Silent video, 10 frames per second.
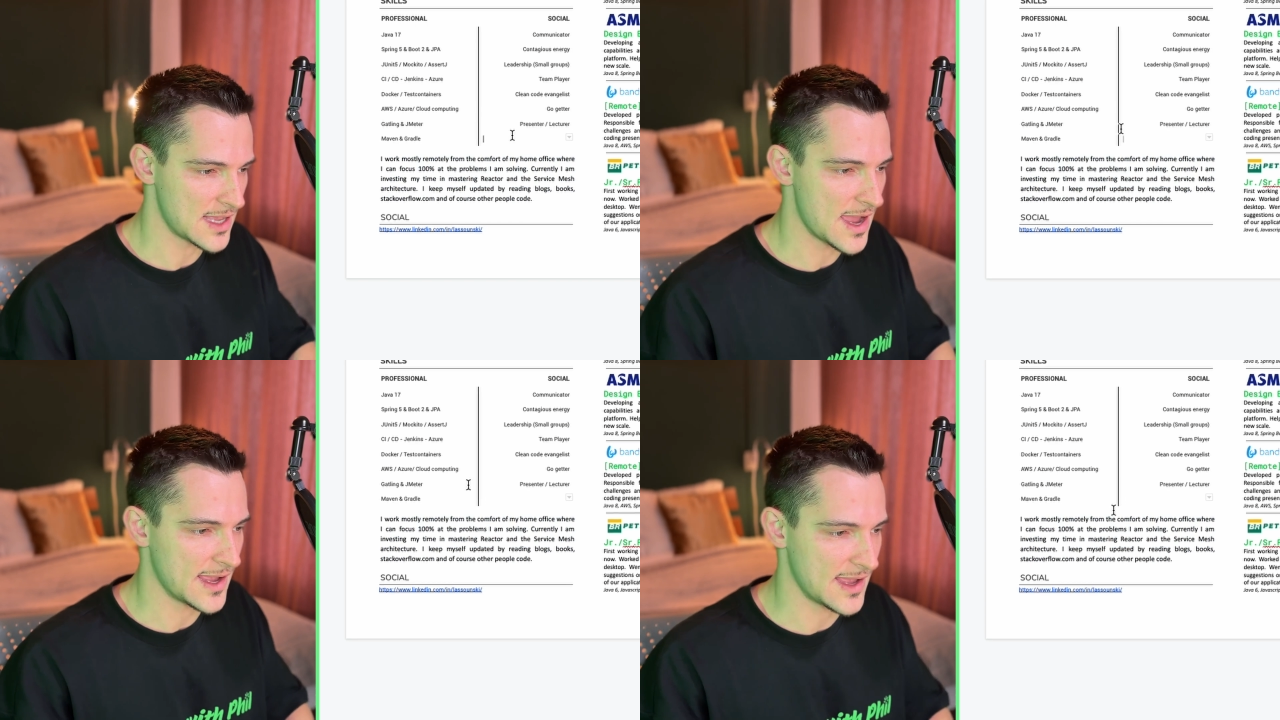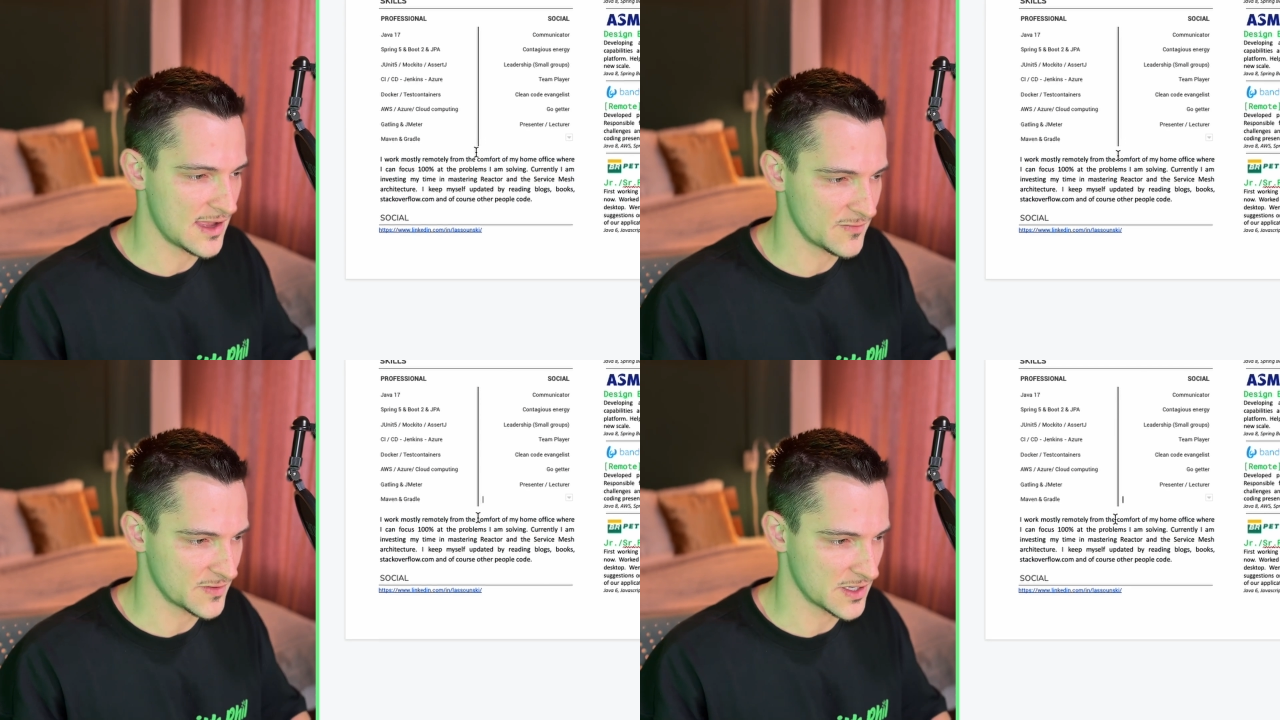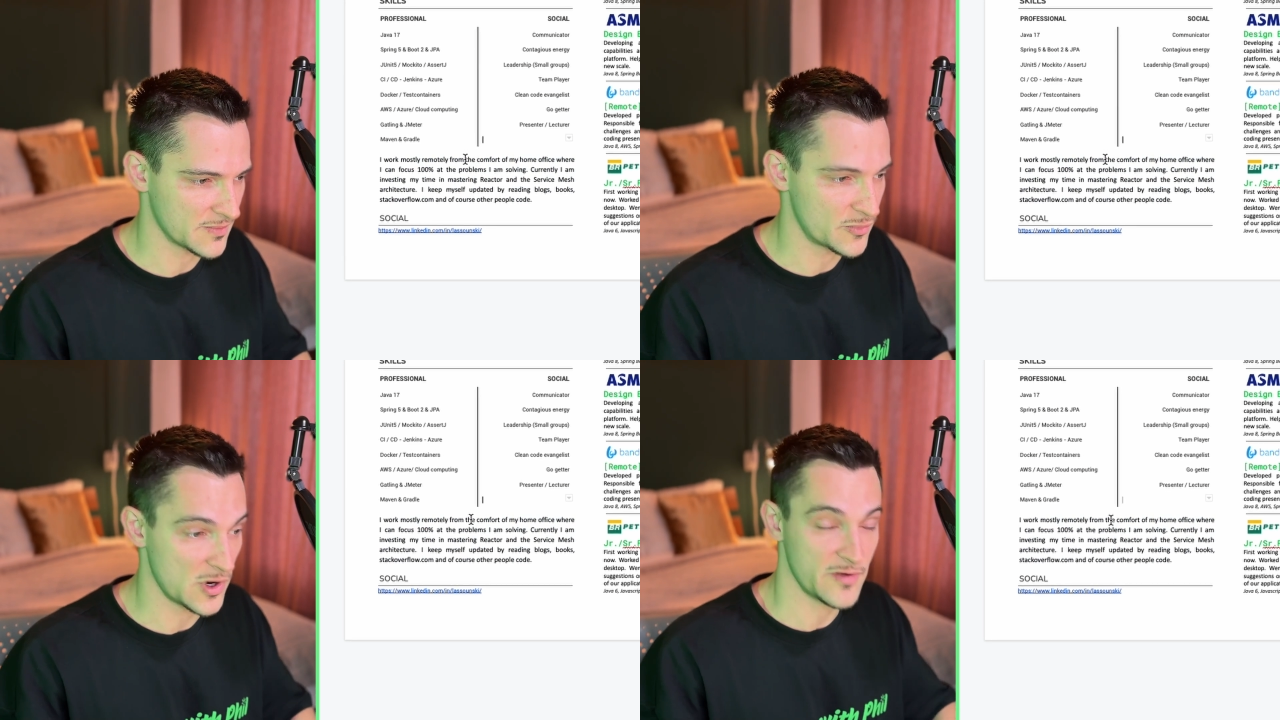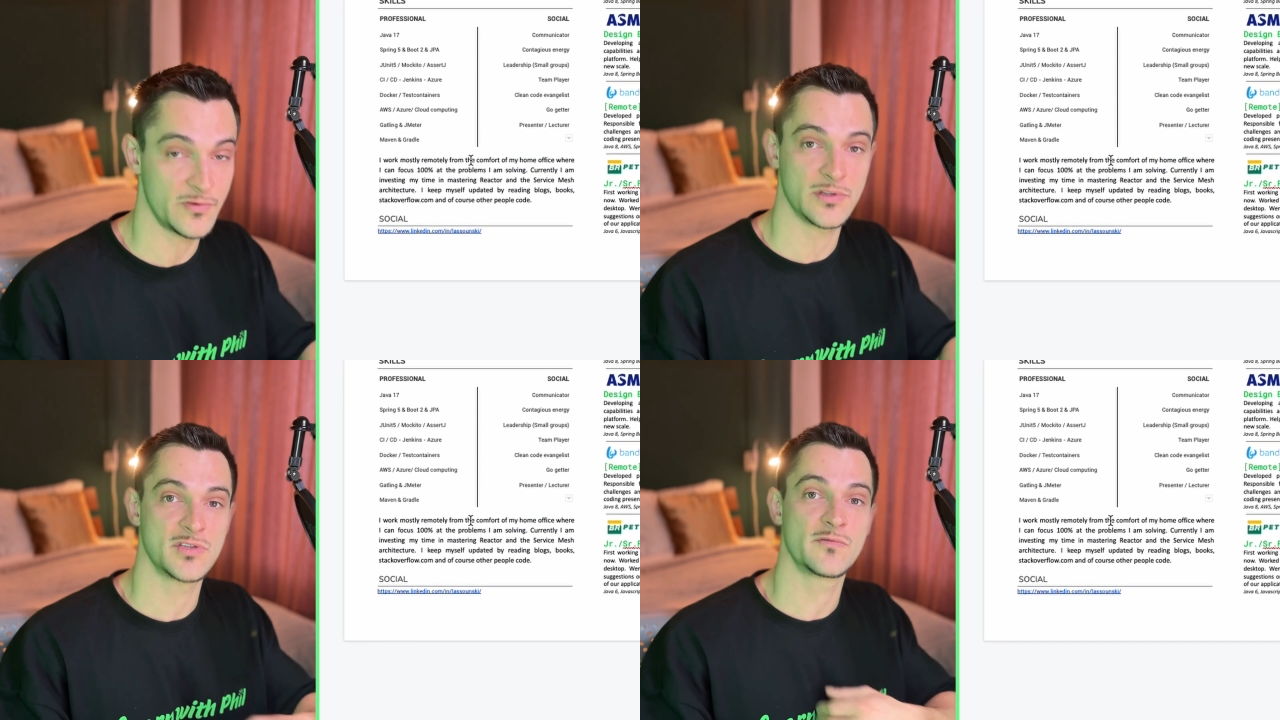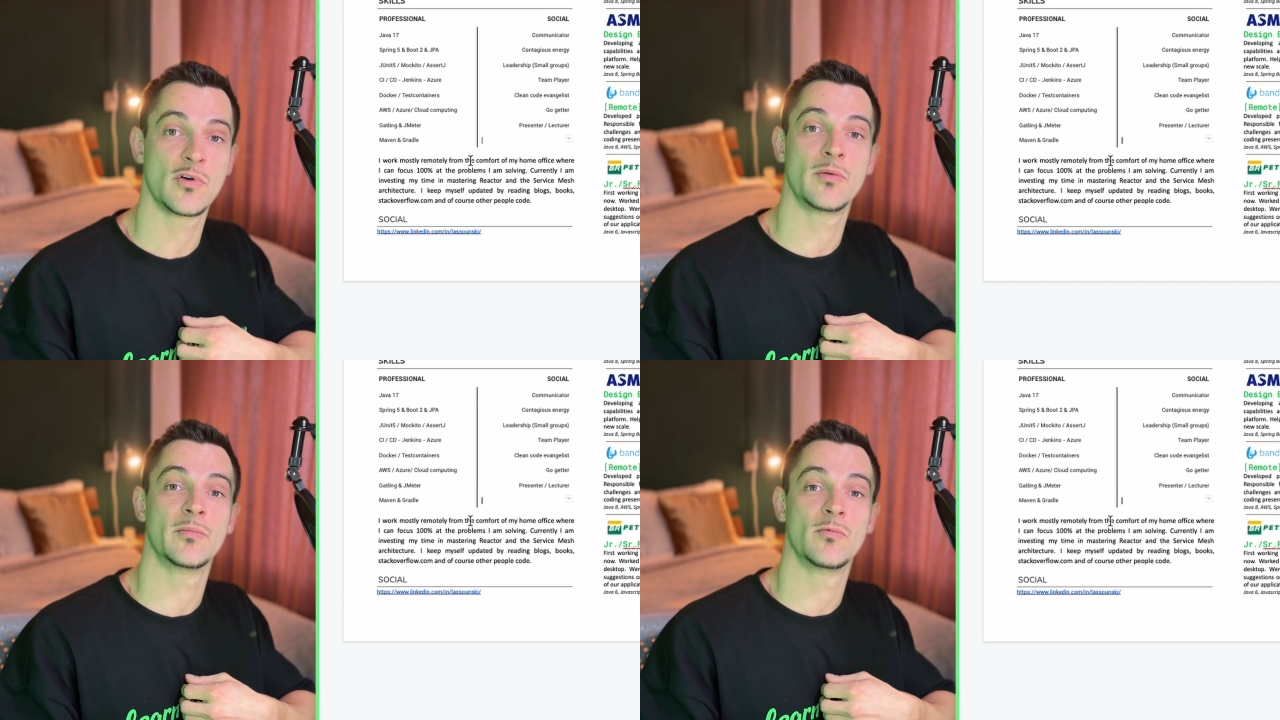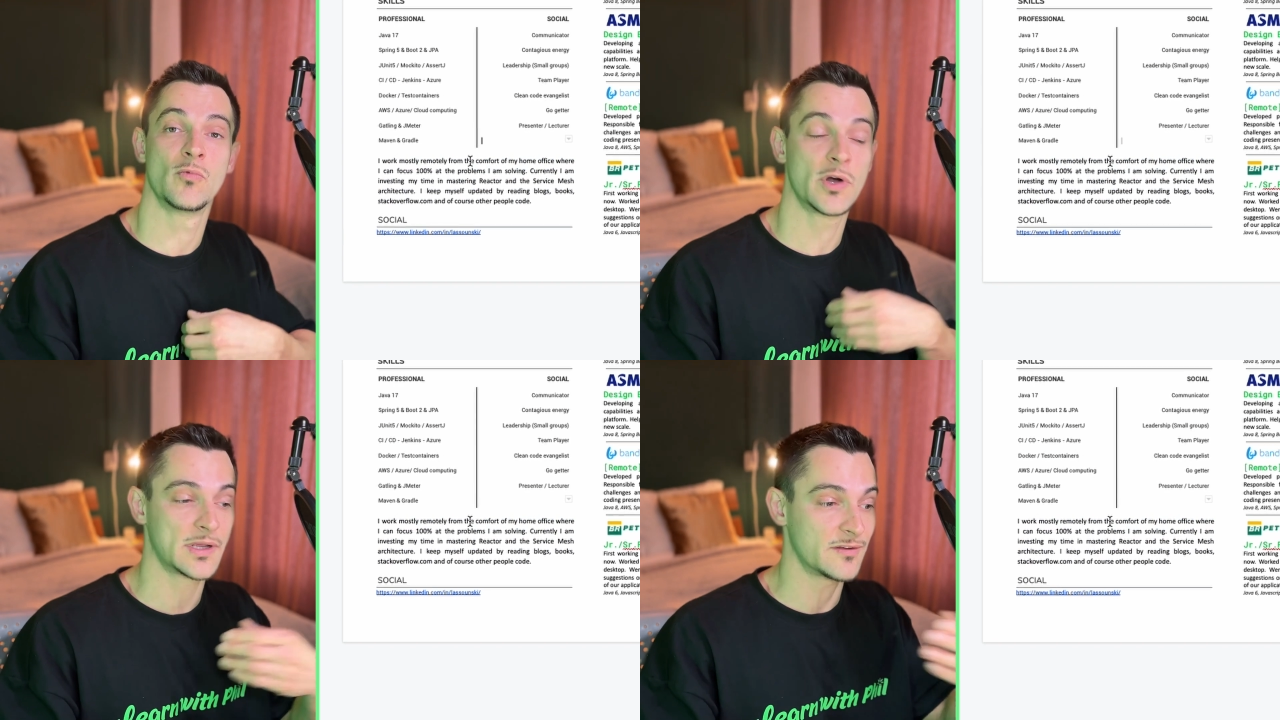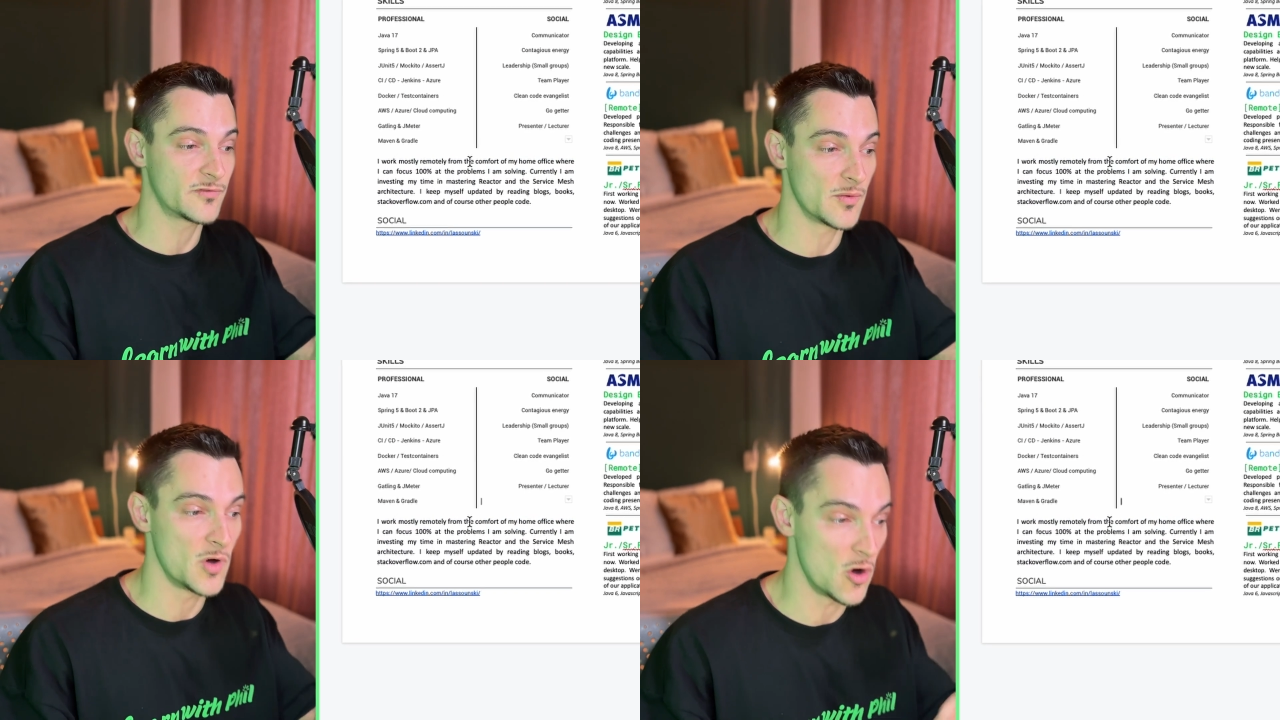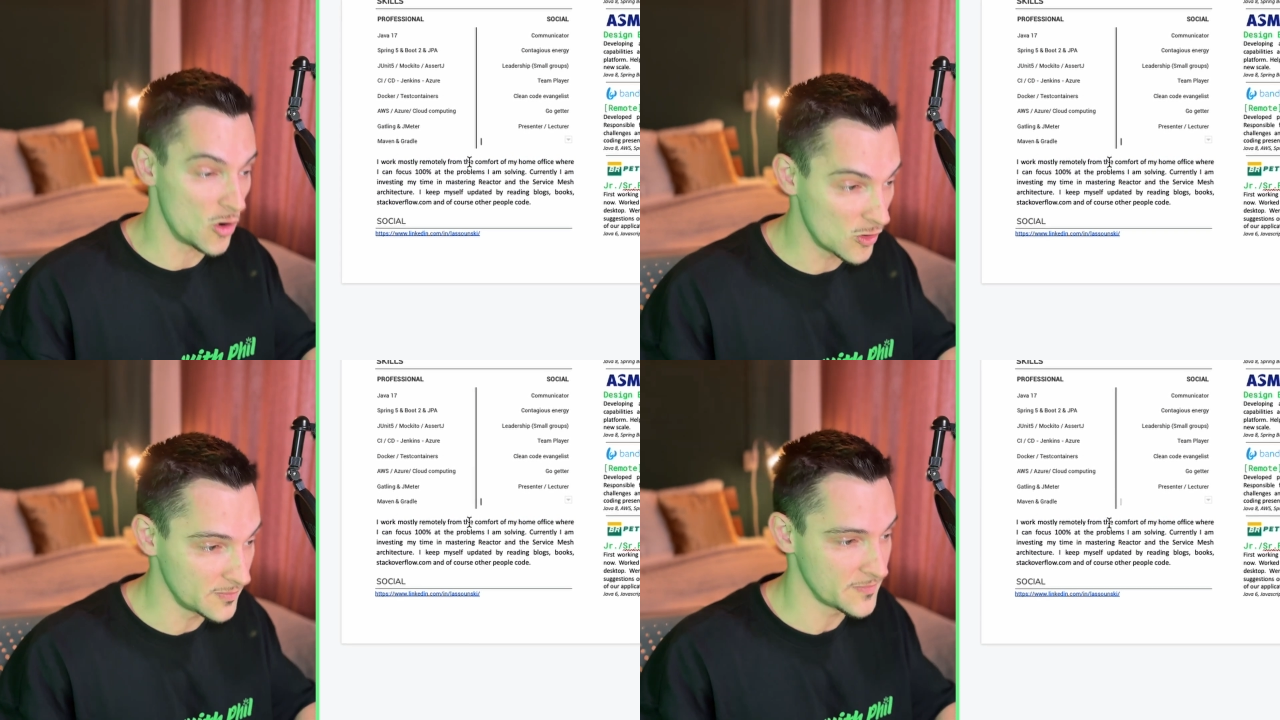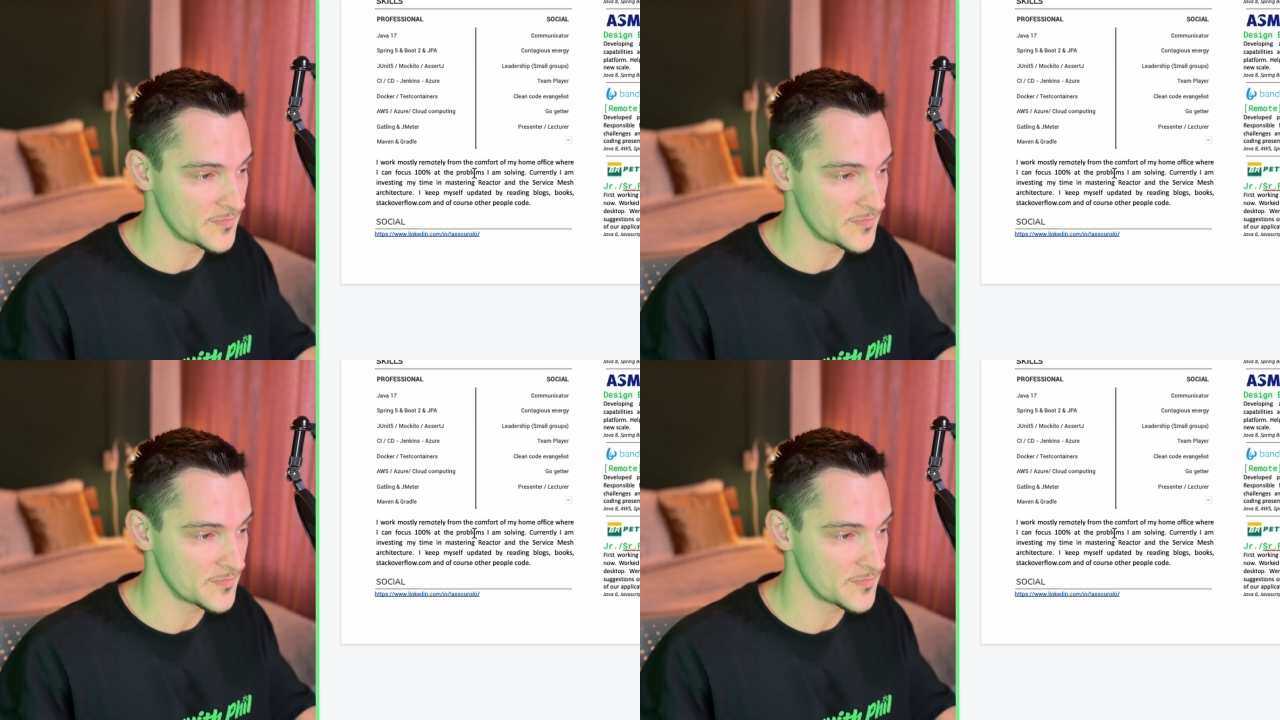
I have a preference from working from home